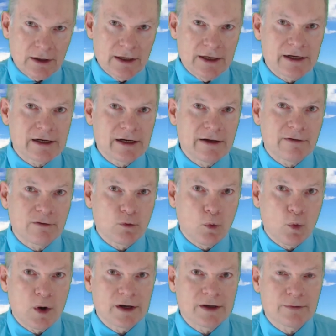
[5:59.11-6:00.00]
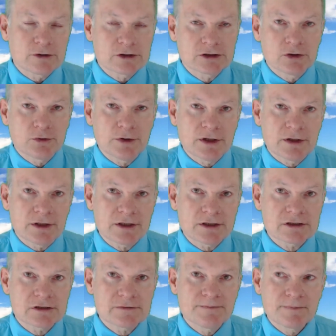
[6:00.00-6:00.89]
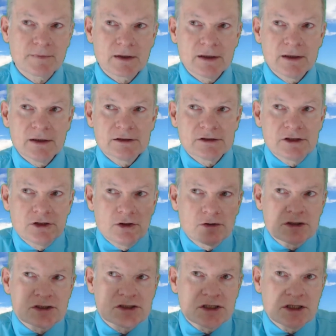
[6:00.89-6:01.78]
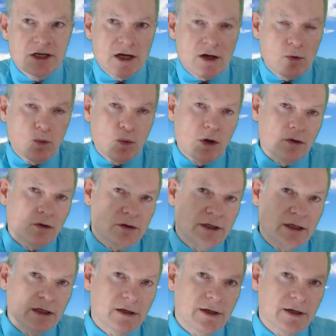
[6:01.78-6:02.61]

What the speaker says: inkling on why he was doing this. So you're the CEO, why not